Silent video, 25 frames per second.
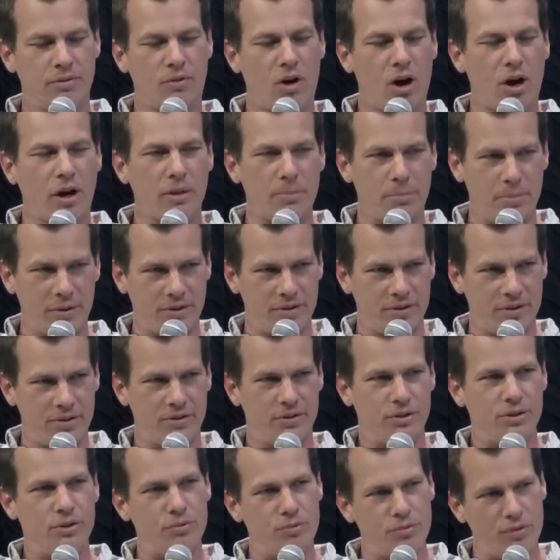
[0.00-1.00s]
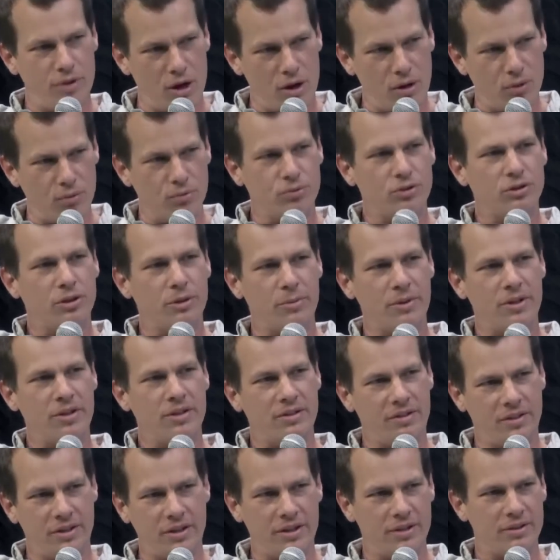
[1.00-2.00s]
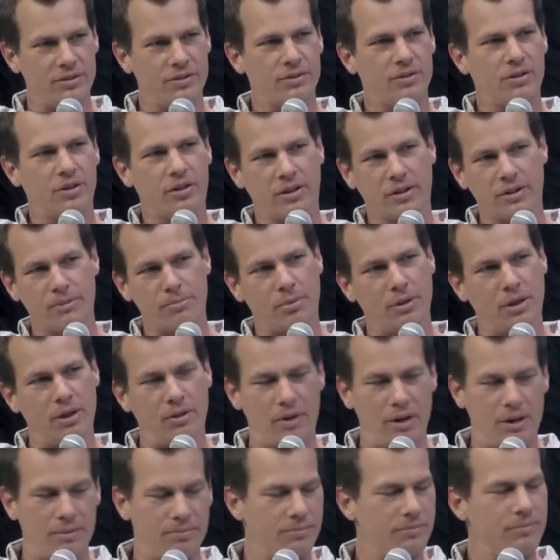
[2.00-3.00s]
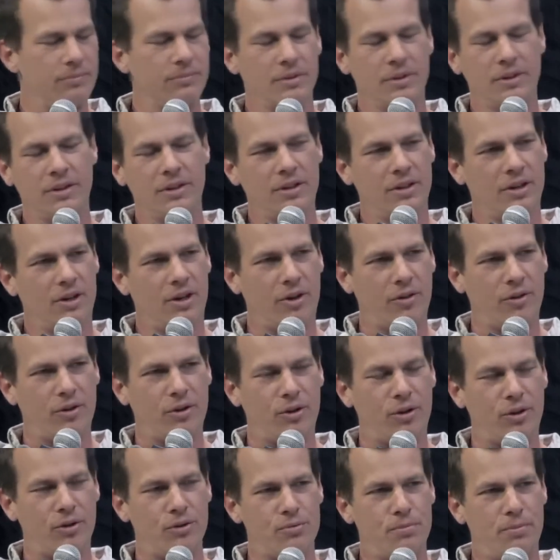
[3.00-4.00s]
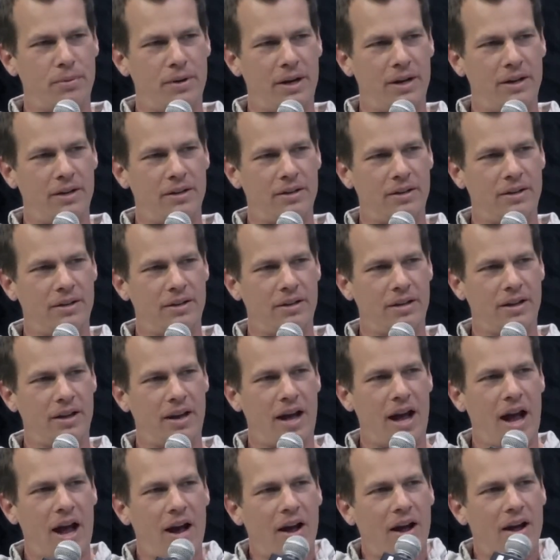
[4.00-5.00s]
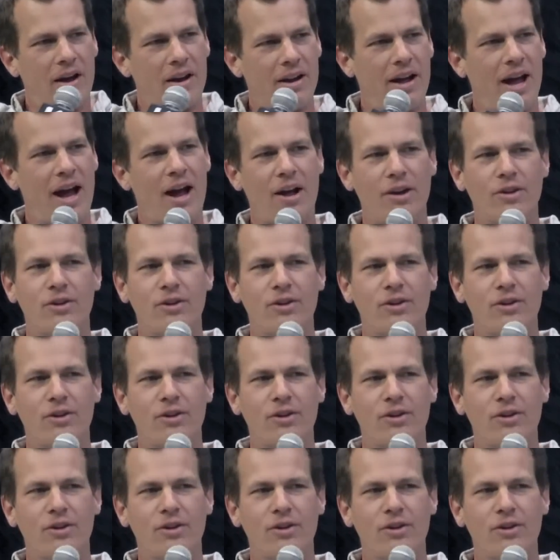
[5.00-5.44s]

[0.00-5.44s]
rocket business, some of these things are going to blow up on the launch pad? How